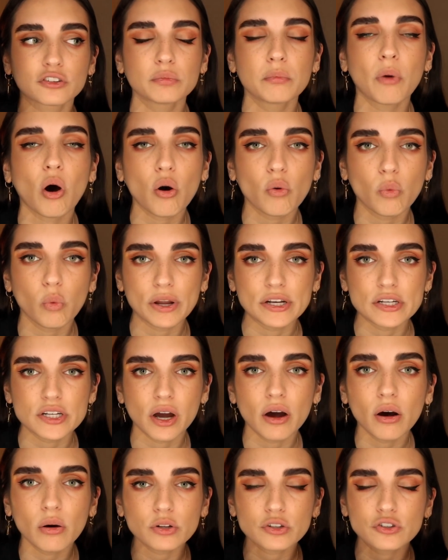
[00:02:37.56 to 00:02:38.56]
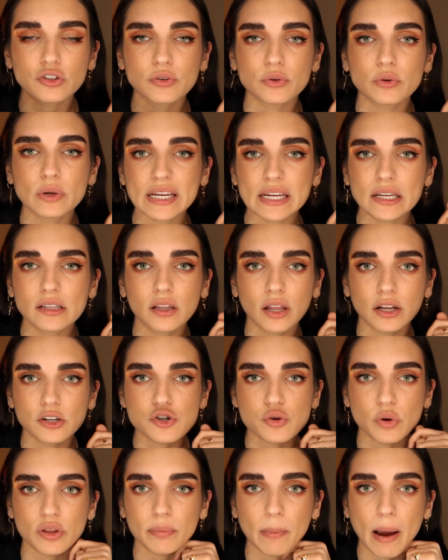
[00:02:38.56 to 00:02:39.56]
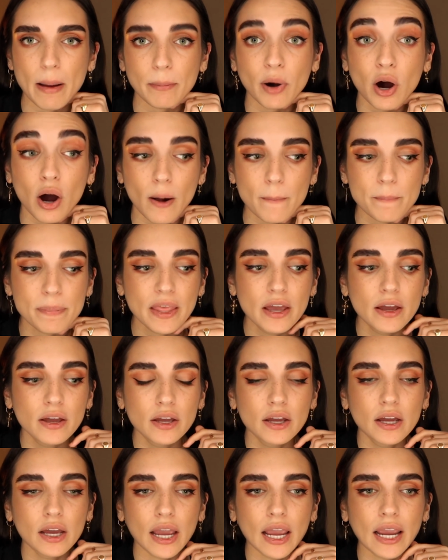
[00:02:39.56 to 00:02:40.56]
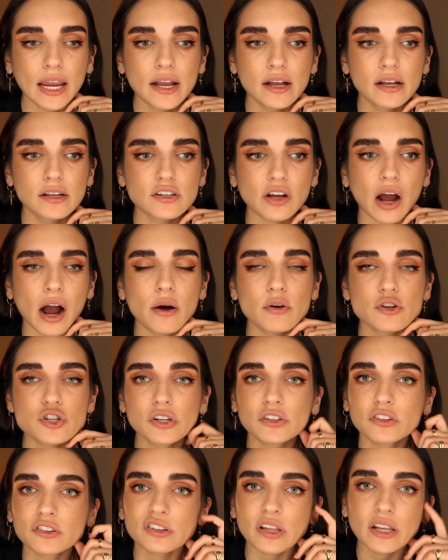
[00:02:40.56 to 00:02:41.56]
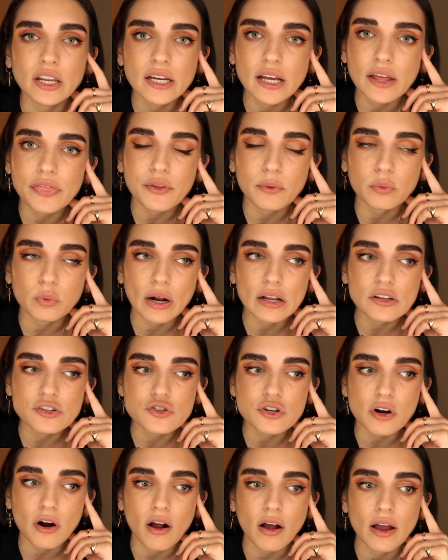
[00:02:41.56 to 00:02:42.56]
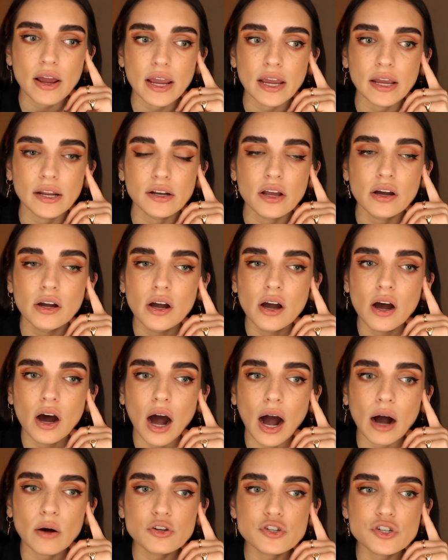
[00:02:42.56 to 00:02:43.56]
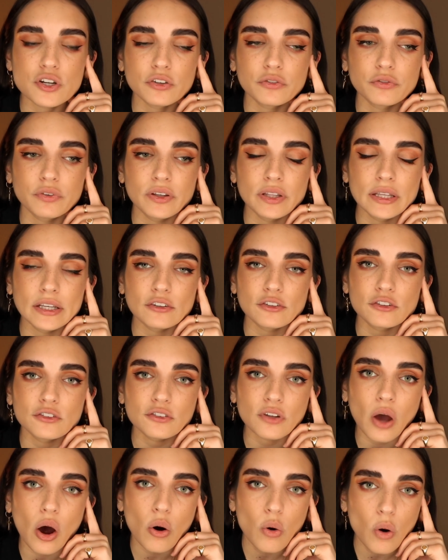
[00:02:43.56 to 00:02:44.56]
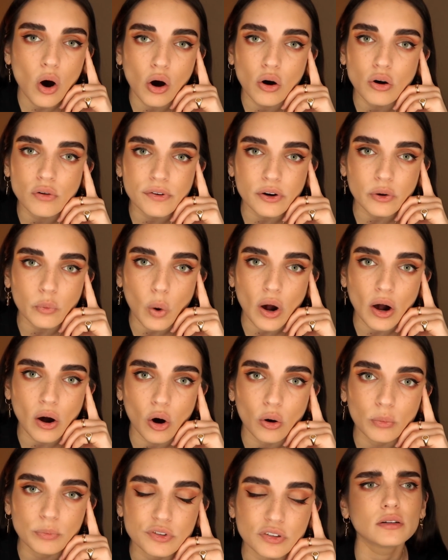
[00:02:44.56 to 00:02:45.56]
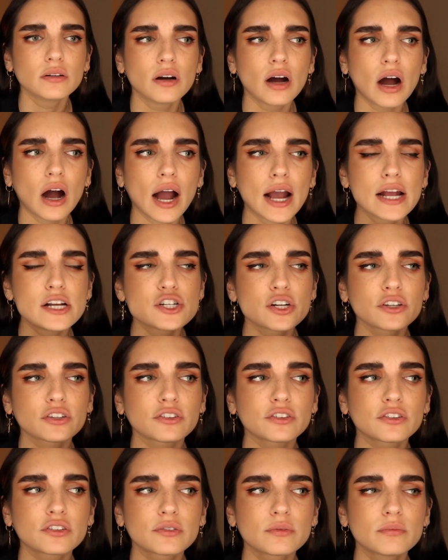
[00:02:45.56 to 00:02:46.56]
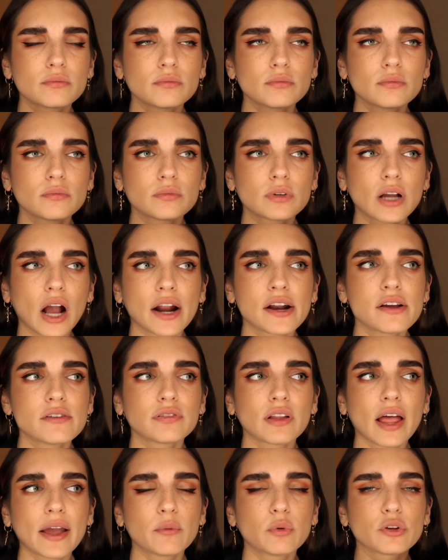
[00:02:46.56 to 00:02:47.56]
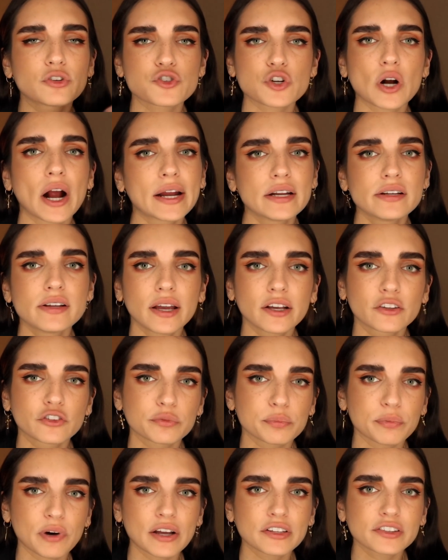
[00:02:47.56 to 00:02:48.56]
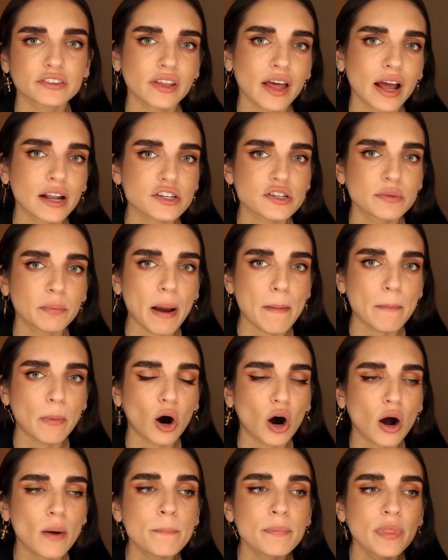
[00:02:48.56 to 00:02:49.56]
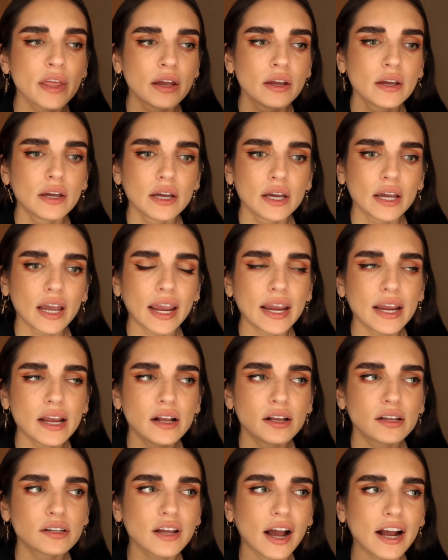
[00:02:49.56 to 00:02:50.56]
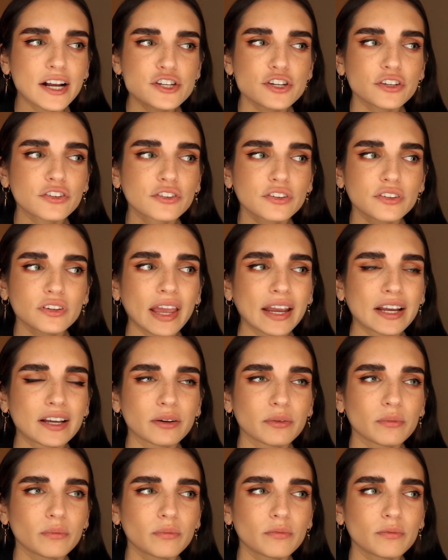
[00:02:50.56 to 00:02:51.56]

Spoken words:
small window to eat lunch with my mom. And I was just sitting at the restaurant and I was just feeling so overwhelmed. I just kind of like was trying to express that to my mom, and I just like,